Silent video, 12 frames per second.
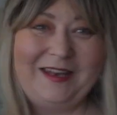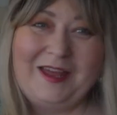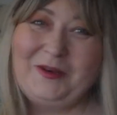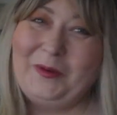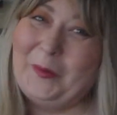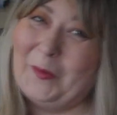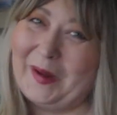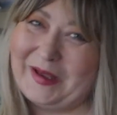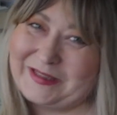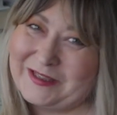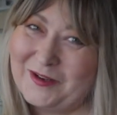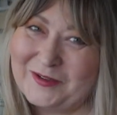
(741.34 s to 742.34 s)
and I know
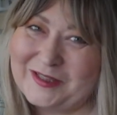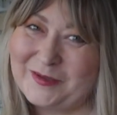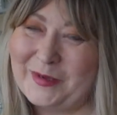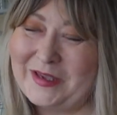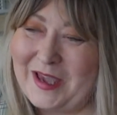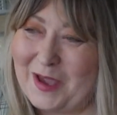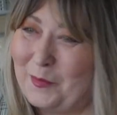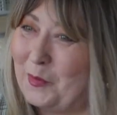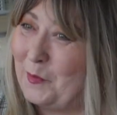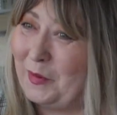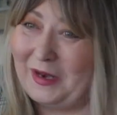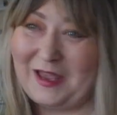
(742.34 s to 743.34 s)
it's not summer yet,
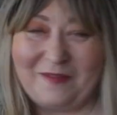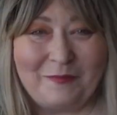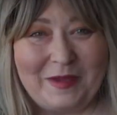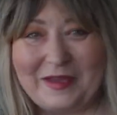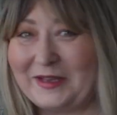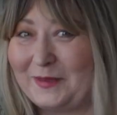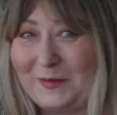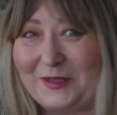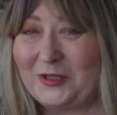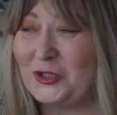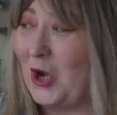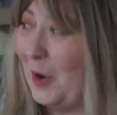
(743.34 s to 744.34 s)
but believe me, it'll
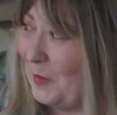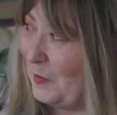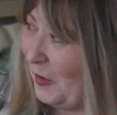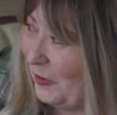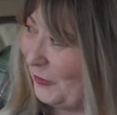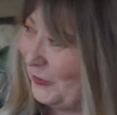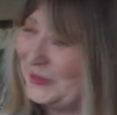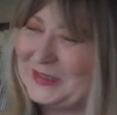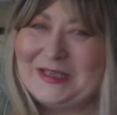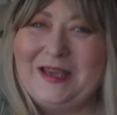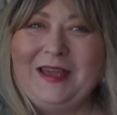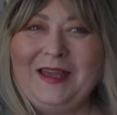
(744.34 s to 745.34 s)
be sharp upon us,